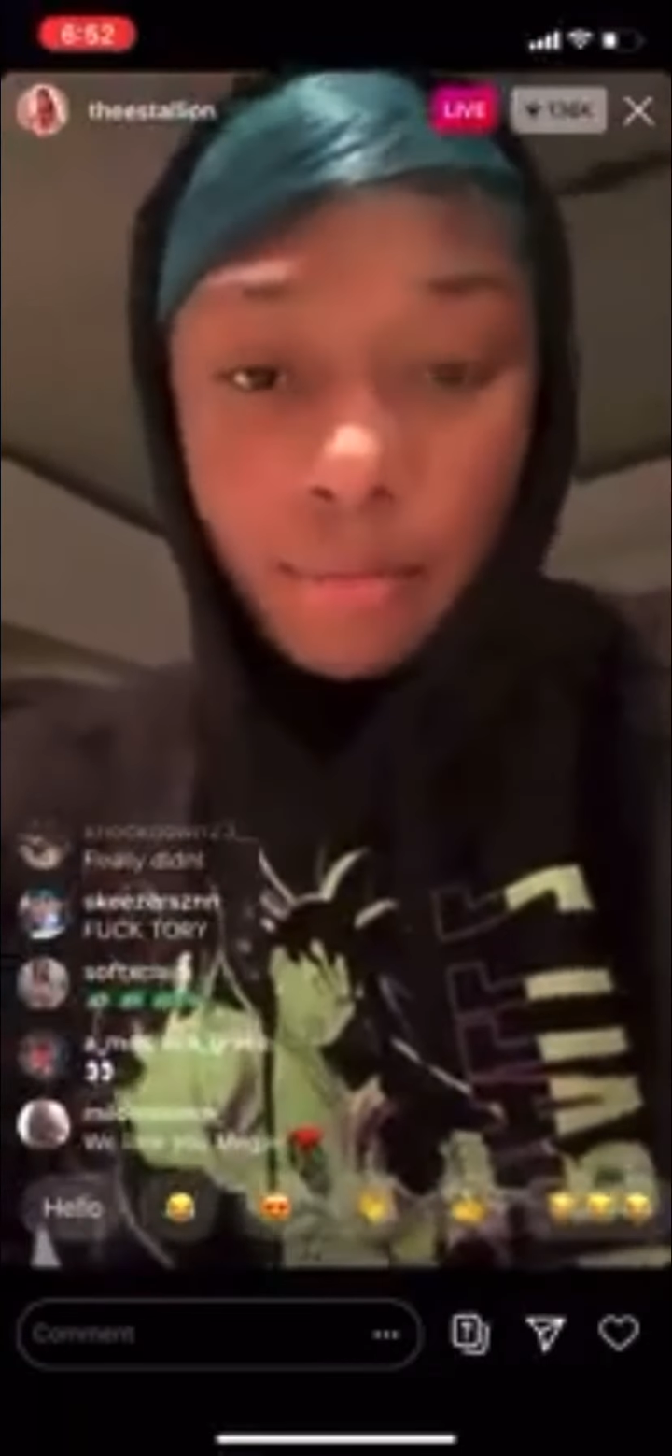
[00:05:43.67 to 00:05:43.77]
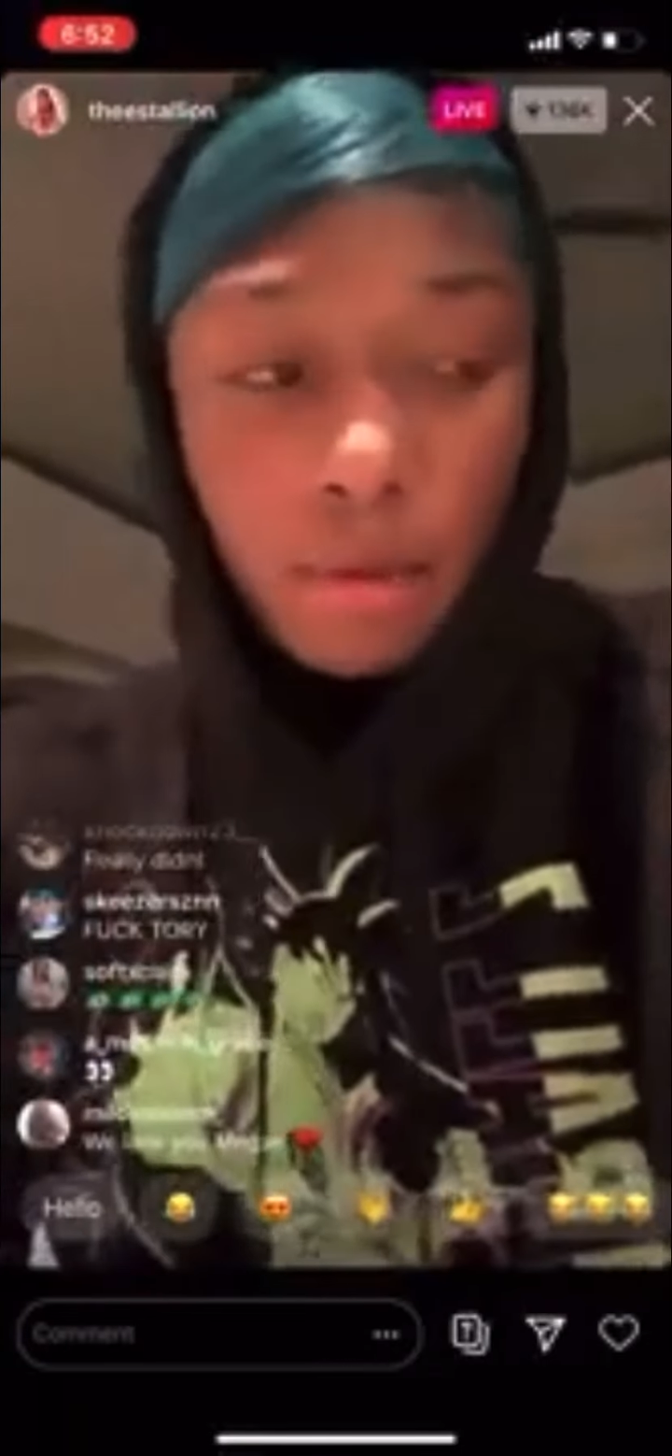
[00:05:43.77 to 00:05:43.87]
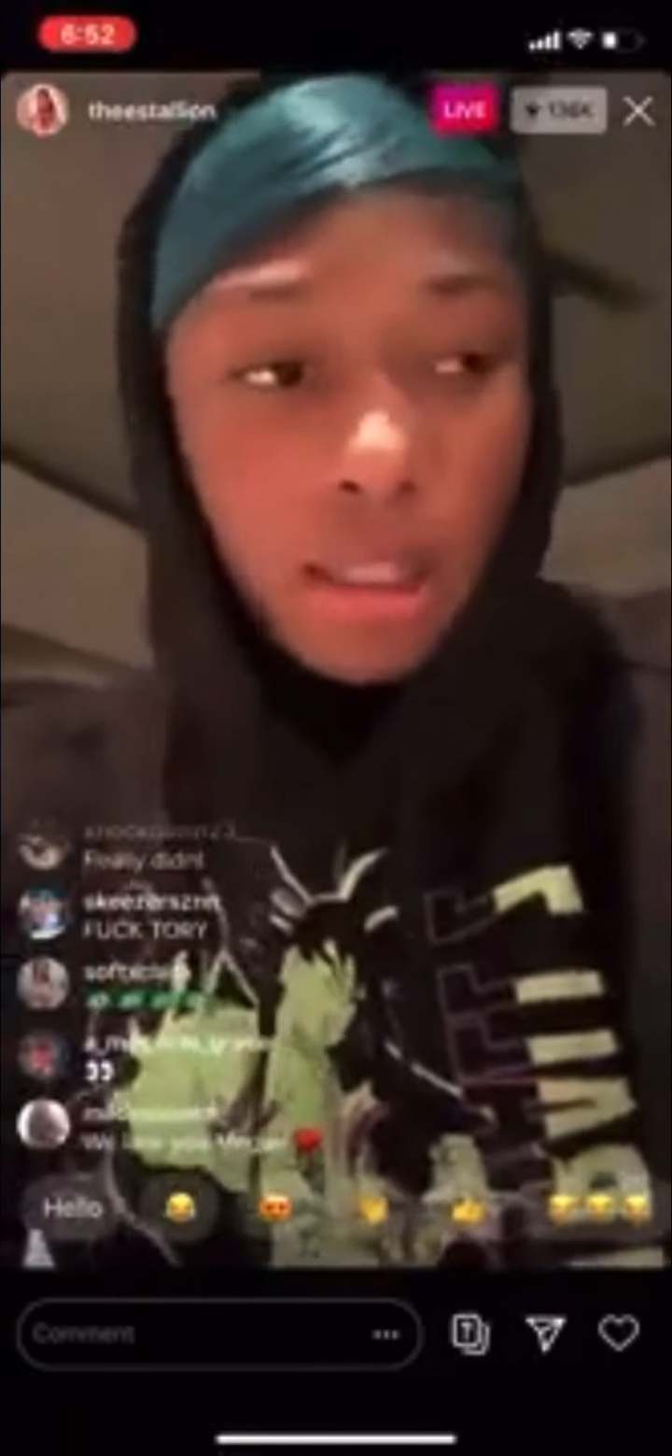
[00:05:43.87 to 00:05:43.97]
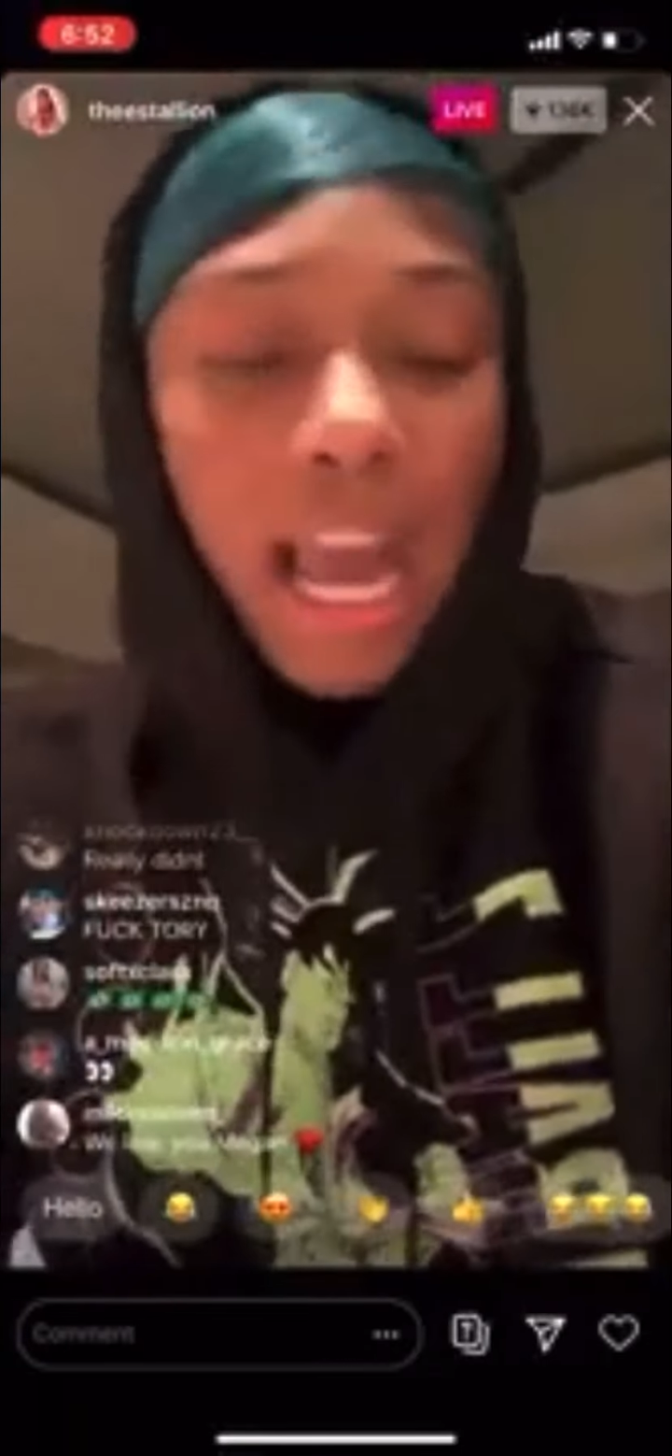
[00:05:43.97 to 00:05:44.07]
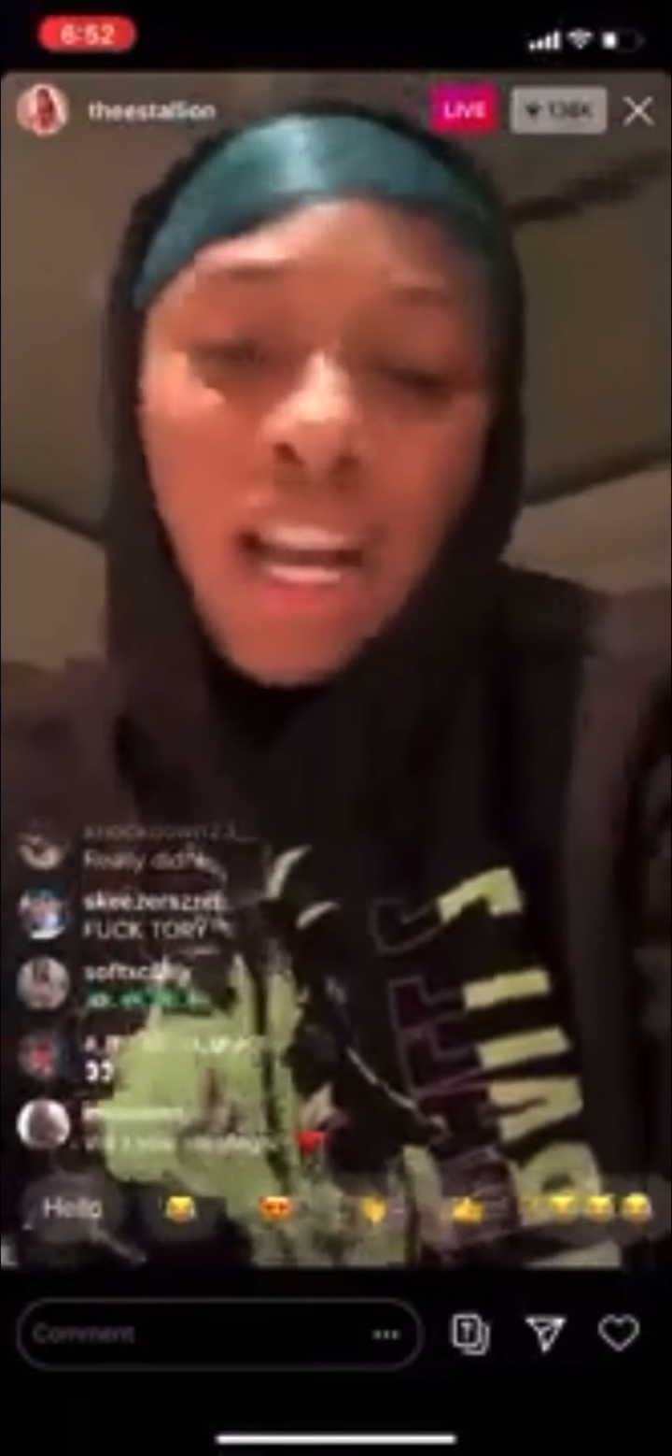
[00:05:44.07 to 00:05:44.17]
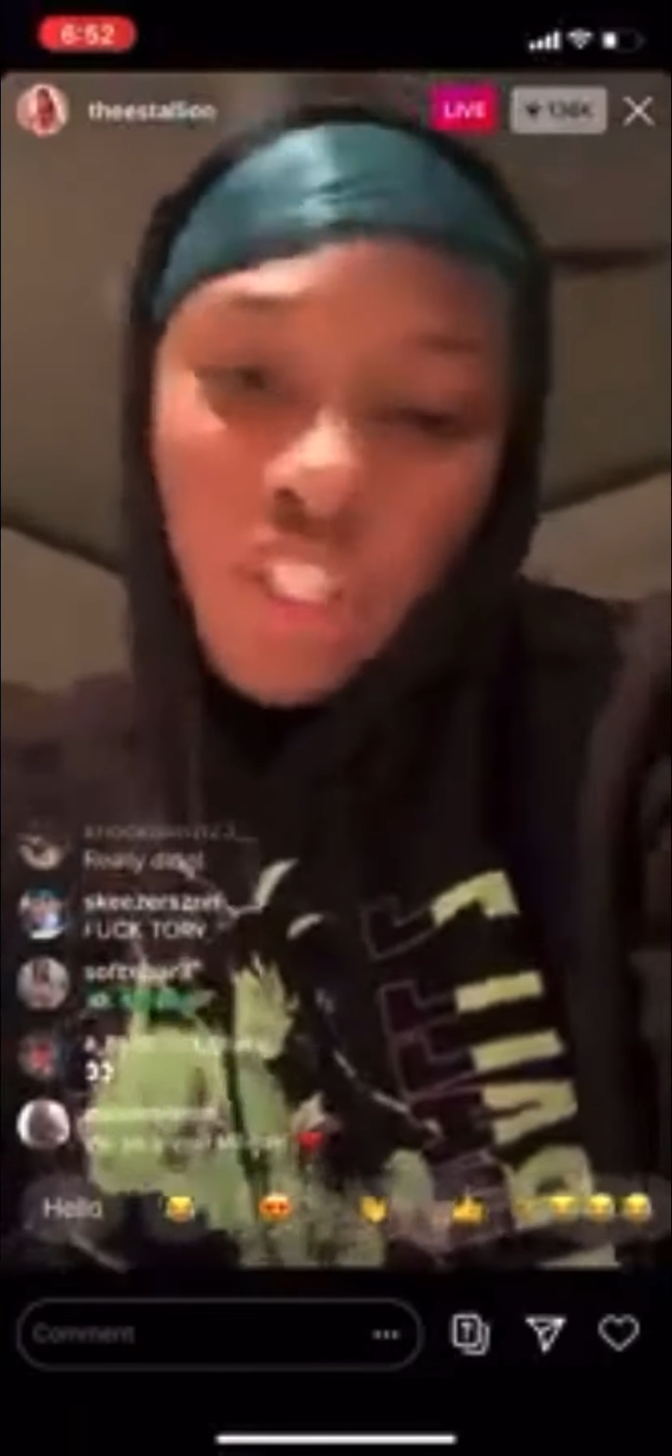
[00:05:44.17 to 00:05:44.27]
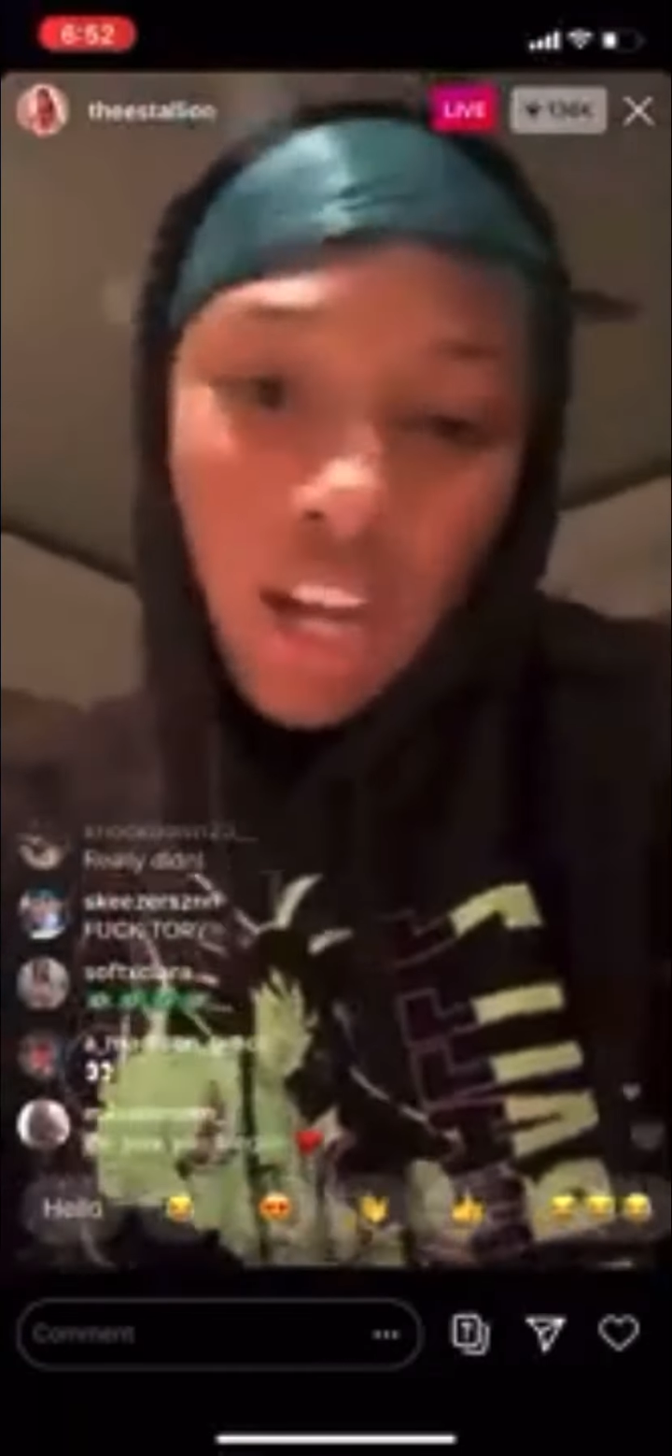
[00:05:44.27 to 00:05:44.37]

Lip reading: Yeah, I shot